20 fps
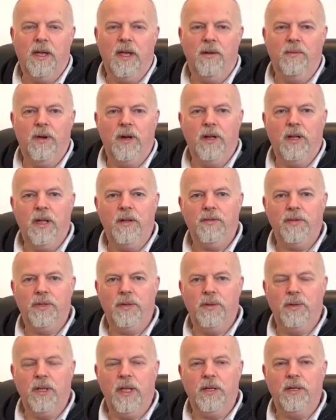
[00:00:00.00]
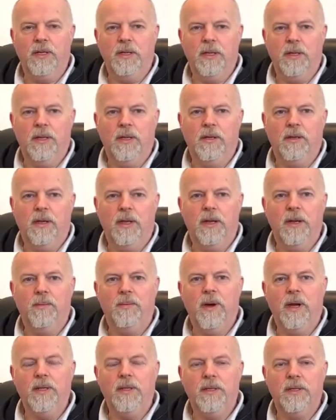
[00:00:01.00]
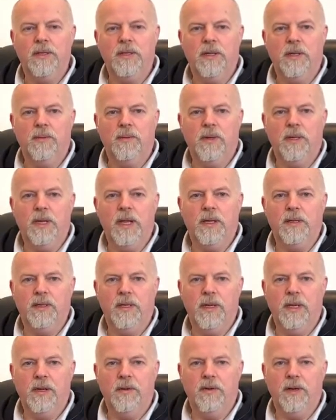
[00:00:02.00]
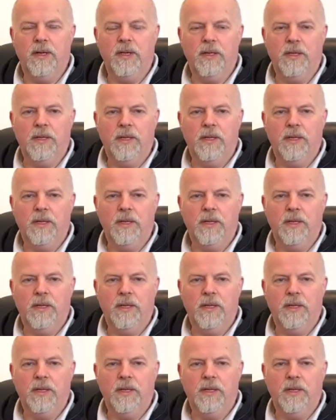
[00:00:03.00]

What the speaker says: And when I left school, I did an apprenticeship in engineering,